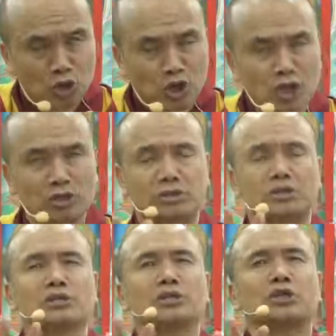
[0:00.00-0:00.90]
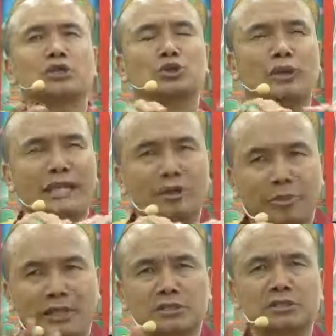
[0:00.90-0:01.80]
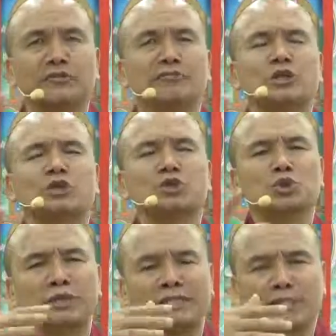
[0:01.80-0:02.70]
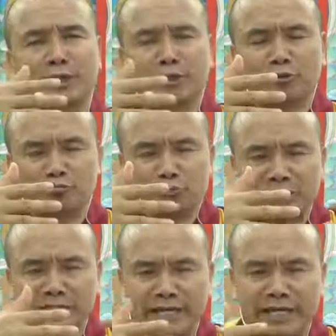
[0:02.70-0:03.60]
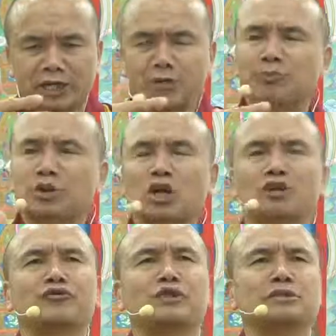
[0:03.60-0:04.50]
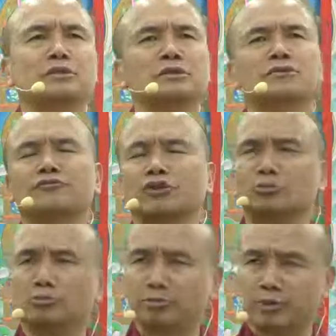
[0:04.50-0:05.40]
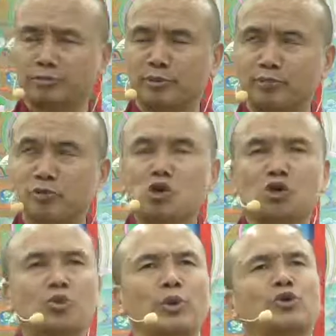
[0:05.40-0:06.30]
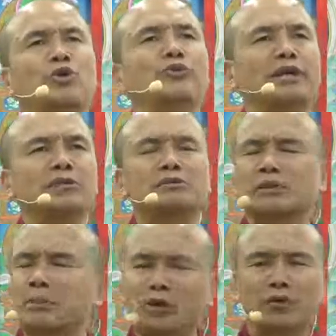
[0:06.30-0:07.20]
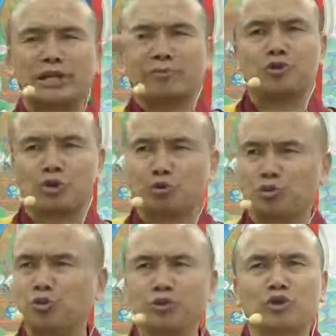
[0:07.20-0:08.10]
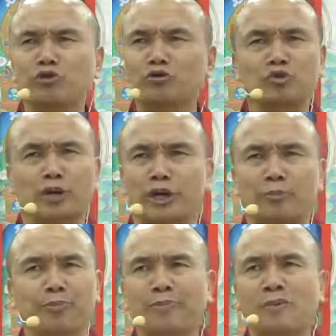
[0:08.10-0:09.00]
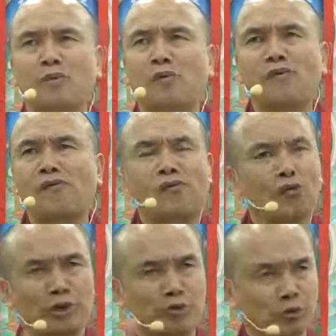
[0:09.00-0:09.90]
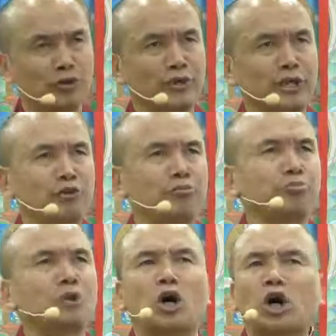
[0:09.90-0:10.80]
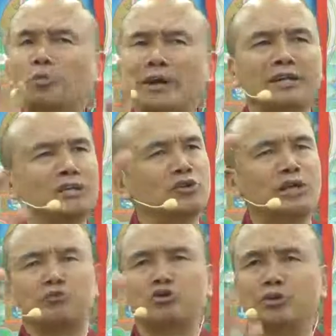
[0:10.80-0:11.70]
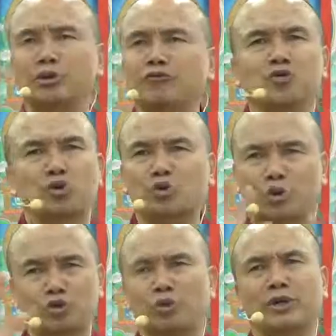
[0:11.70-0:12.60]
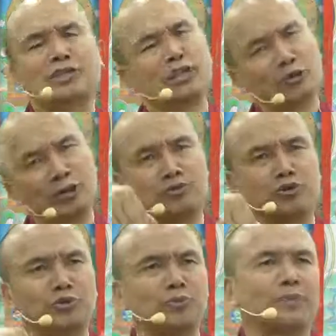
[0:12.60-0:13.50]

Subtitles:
not to let the beings suffer, so these are maintained confidential from the people. So when you are ready, somehow it will come to you. We don't worry. When you are ready, automatically it will come to you. Even though you want it, it will come to you.